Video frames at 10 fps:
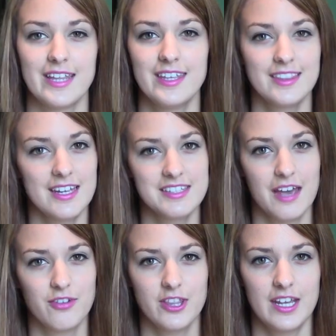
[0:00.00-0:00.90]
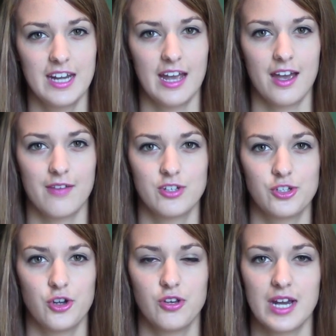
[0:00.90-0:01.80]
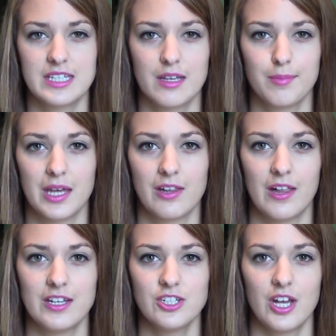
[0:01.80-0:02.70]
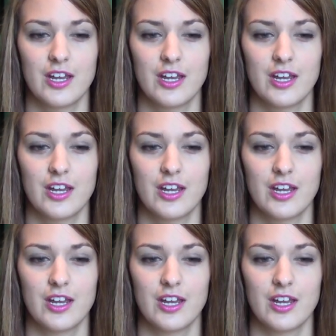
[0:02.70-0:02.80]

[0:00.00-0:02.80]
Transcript: I think that's everything I have to show you guys on my clutch.